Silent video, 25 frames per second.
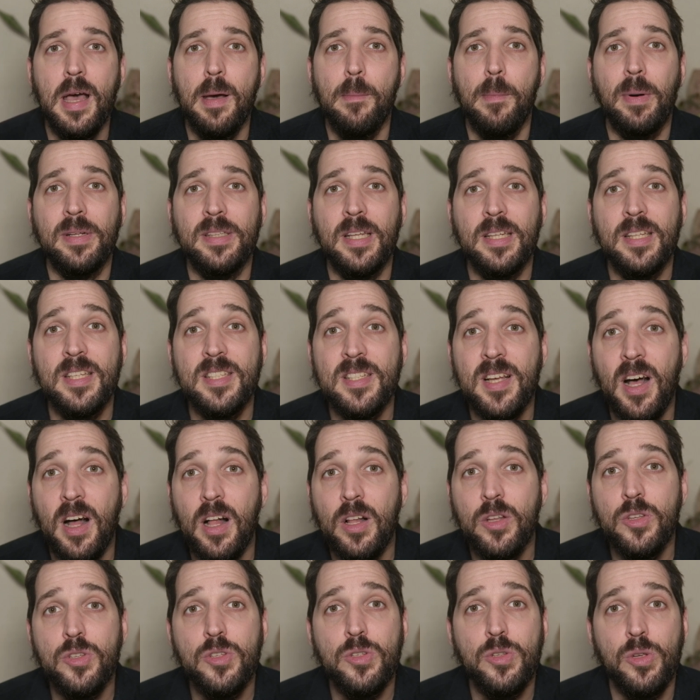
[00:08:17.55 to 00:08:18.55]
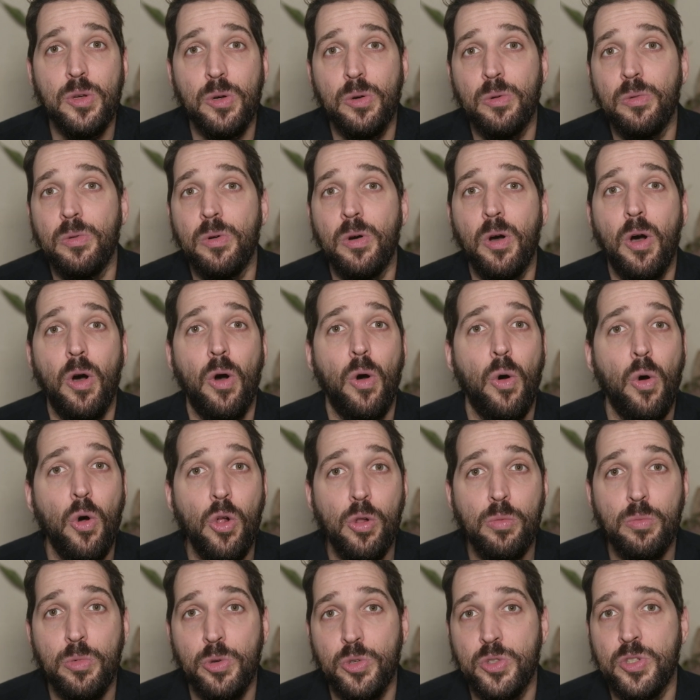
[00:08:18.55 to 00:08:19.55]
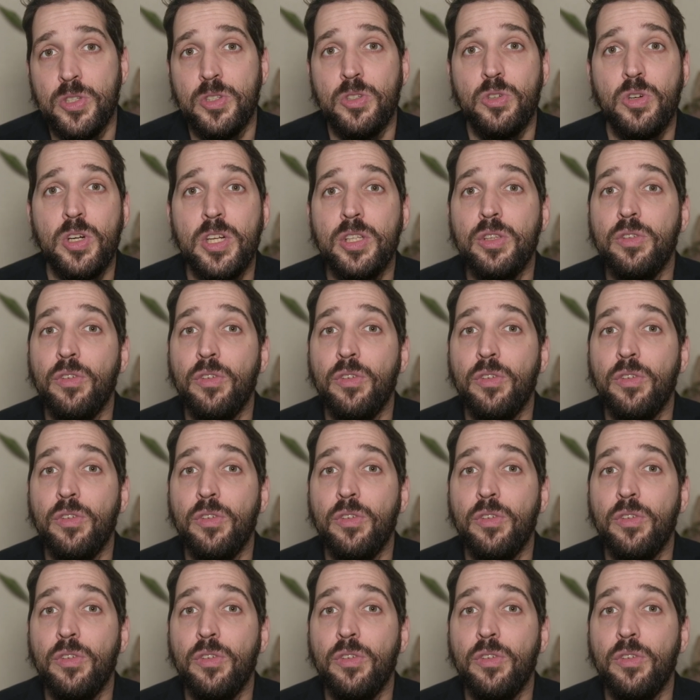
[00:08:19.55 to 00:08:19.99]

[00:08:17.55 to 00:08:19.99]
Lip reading: But it is also almost 3